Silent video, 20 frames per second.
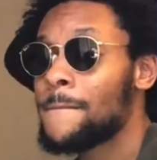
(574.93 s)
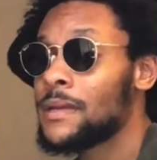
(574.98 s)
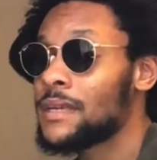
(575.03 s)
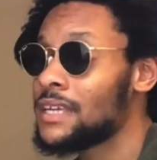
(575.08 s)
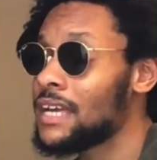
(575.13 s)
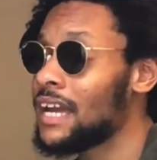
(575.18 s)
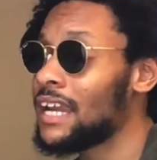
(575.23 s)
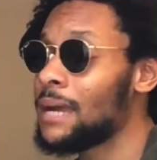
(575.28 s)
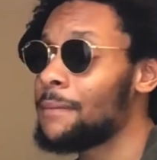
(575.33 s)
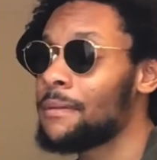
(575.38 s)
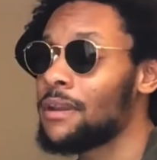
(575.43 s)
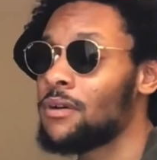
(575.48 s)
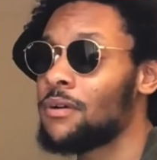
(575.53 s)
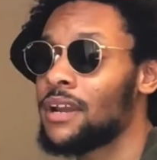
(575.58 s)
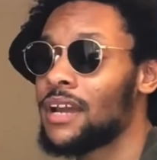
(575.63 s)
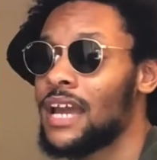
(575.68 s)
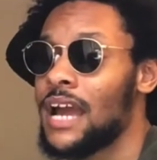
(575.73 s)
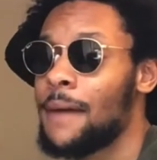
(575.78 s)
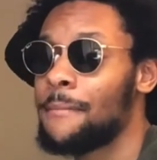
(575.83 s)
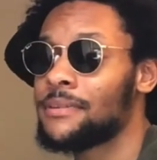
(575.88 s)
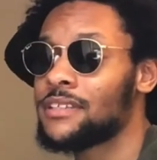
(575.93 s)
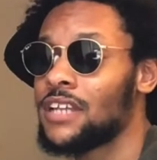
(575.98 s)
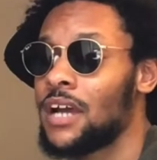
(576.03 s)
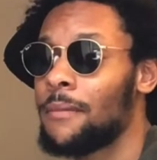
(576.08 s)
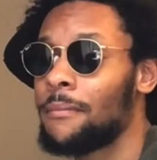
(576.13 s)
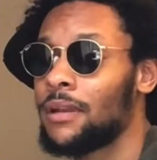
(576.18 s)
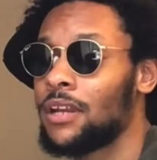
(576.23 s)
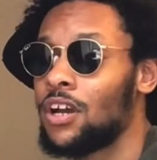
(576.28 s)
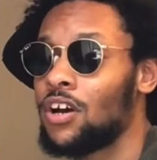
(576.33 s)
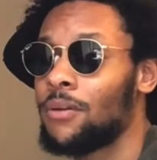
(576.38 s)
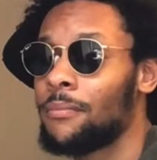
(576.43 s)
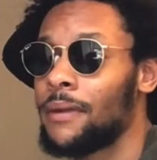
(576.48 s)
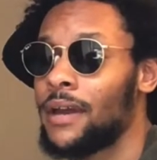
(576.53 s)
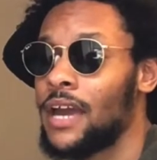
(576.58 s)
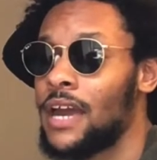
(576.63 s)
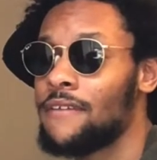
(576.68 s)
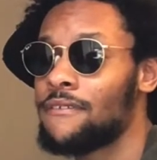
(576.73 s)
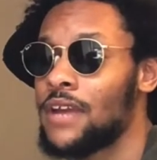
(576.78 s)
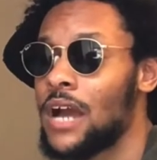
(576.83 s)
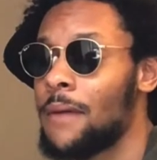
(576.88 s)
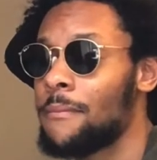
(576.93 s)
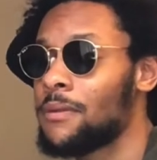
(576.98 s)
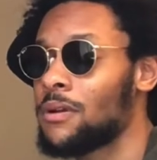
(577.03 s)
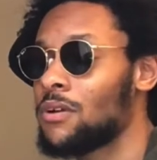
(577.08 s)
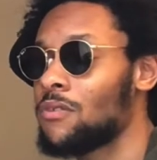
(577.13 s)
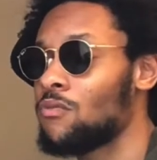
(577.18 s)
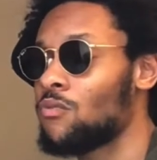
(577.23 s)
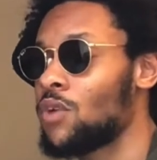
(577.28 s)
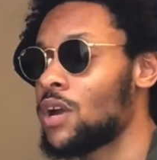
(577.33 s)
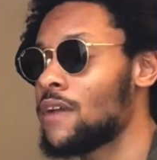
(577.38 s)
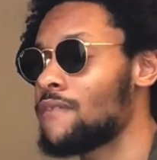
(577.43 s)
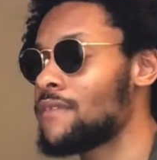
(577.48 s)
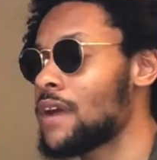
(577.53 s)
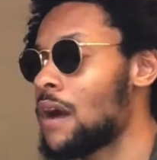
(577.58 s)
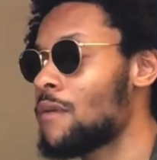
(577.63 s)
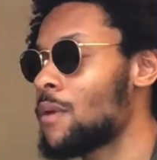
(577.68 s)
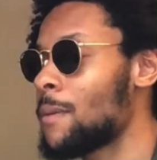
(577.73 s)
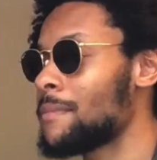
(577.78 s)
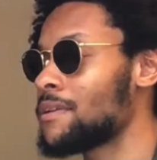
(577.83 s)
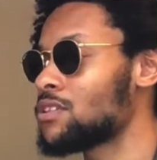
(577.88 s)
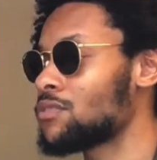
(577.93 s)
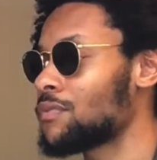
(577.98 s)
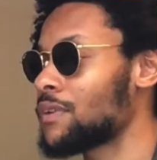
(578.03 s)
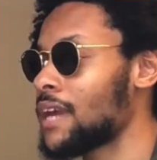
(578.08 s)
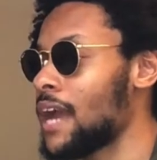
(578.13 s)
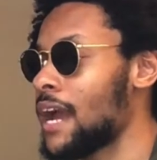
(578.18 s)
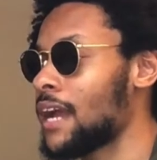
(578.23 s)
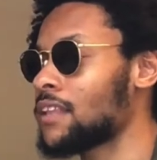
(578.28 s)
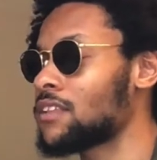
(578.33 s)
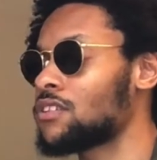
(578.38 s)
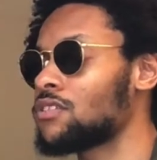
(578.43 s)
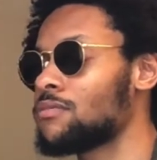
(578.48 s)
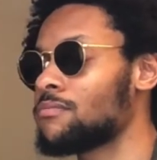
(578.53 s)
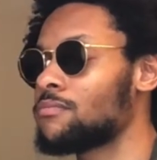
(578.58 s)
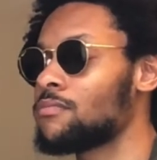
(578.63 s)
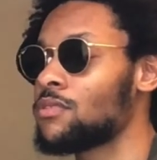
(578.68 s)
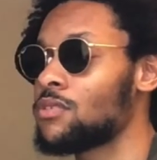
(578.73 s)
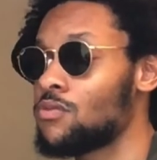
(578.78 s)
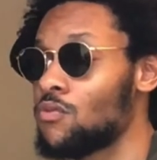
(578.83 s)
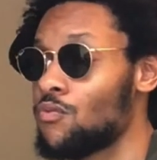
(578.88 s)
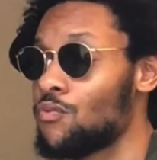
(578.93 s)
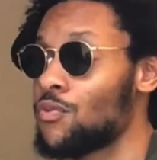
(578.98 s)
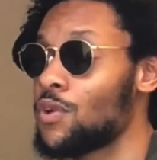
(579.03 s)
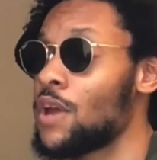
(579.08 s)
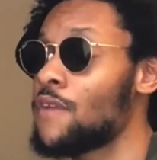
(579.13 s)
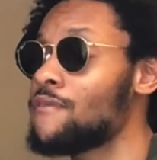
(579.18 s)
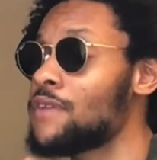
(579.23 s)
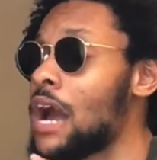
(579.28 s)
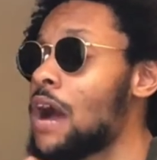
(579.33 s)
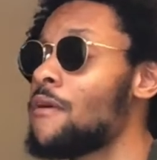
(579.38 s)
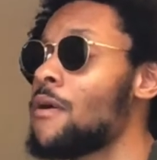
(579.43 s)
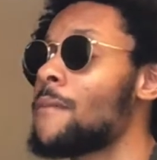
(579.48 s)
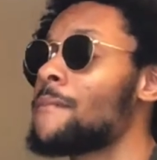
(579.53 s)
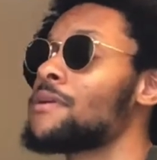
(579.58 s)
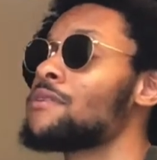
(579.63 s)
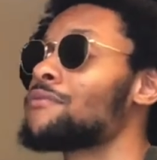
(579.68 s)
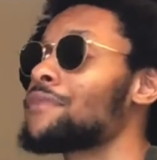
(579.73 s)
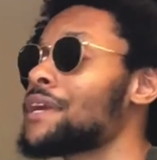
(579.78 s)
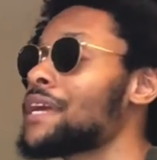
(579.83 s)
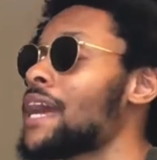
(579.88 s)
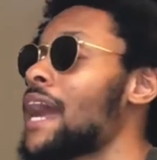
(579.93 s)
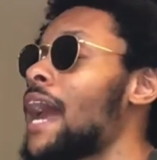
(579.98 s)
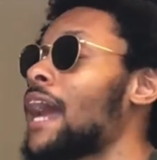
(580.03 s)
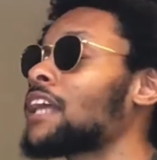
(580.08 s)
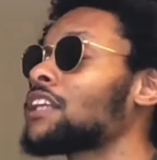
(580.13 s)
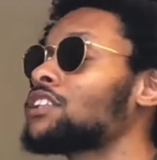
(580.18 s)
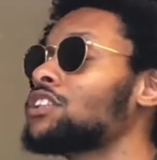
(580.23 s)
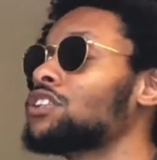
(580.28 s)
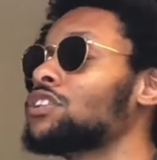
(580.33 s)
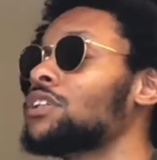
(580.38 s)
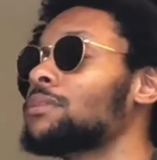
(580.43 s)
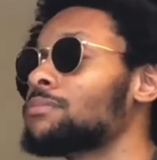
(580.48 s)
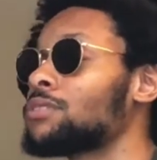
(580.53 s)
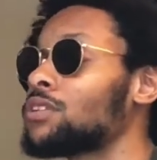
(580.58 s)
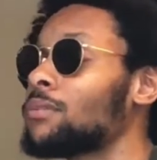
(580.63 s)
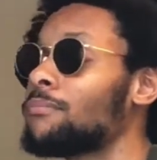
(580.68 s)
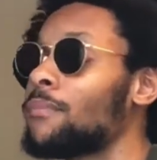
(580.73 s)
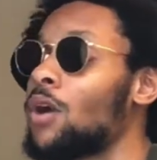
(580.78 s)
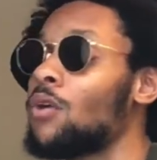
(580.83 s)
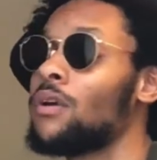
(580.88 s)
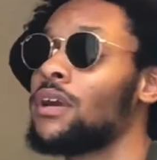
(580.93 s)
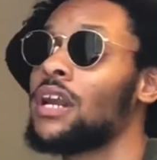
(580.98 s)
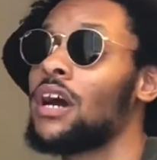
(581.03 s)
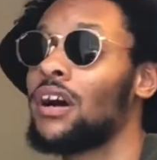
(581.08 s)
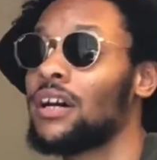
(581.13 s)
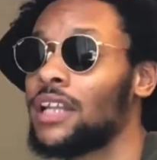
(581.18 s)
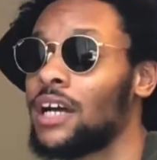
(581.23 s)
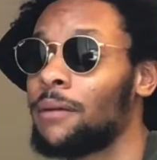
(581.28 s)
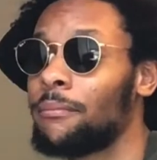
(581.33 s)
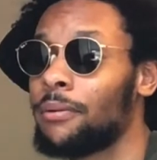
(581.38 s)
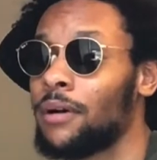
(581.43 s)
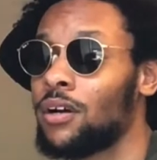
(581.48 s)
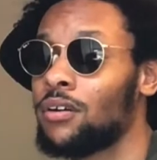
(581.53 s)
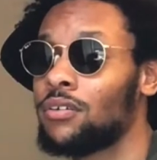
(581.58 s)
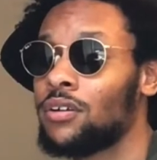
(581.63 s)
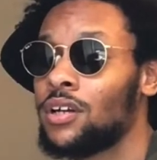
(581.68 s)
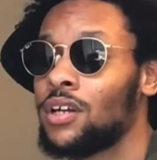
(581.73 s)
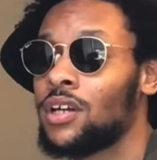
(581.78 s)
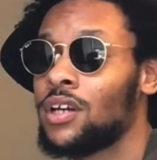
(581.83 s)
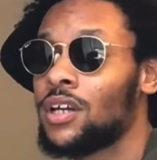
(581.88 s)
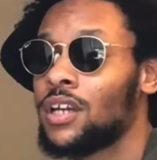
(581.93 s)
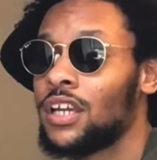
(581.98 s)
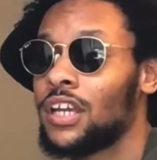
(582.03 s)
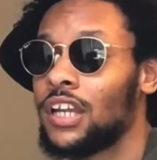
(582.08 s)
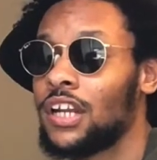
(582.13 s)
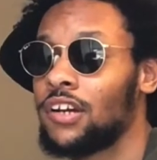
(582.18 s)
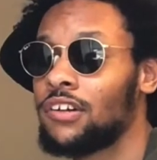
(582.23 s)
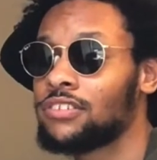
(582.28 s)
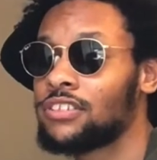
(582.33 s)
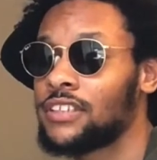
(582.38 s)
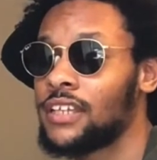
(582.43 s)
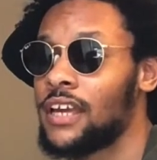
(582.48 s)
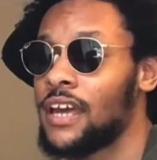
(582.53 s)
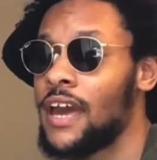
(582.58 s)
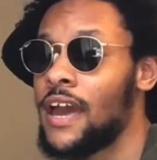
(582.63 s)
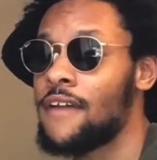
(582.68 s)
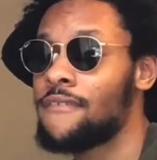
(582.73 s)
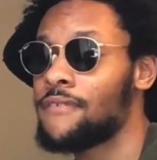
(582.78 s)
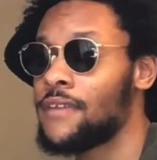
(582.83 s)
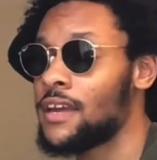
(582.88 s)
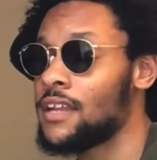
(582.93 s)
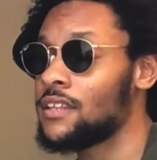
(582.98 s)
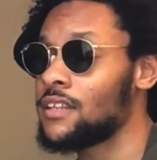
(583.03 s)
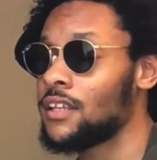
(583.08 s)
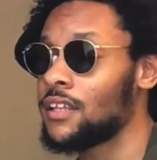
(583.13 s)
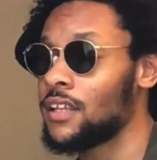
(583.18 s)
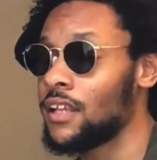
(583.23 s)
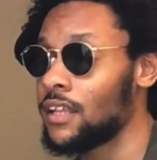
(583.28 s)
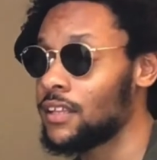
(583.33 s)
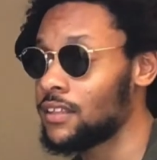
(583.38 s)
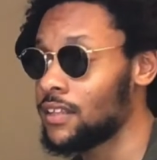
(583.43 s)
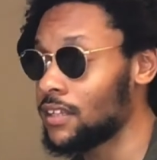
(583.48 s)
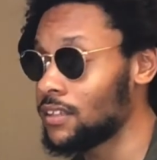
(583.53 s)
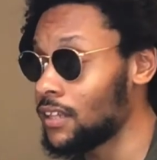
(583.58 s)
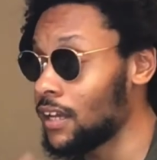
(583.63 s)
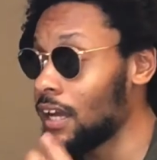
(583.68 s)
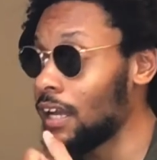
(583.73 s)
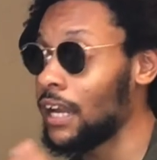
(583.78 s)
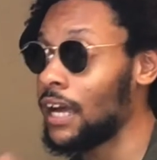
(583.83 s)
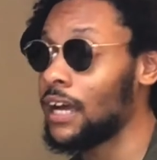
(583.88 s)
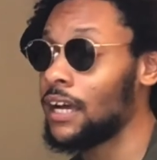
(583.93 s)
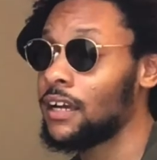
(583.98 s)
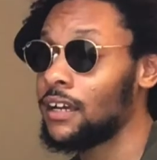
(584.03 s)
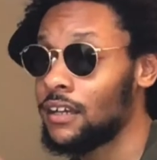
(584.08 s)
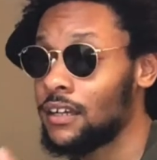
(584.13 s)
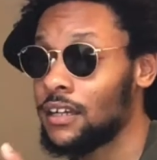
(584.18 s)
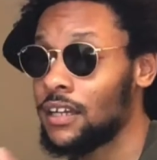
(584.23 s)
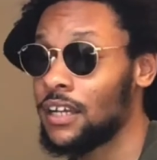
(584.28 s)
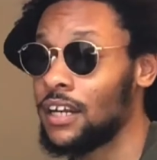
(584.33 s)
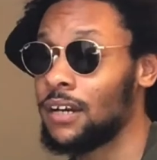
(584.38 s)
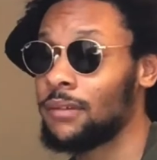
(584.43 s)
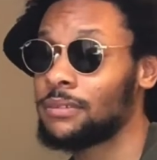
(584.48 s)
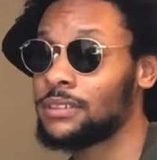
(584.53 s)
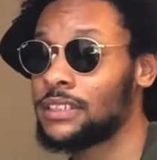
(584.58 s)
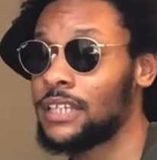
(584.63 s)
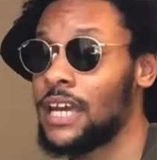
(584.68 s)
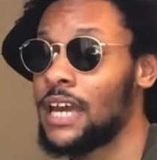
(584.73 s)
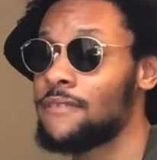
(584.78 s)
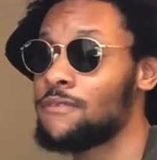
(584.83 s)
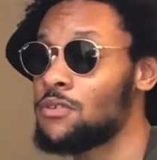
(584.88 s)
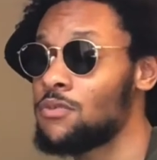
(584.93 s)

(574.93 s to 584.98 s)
Y'all let me know in the comments down below, man, if y'all want me to react to him some more and all that, bro. You know what I'm saying? FN Dadealer. You know what I'm saying?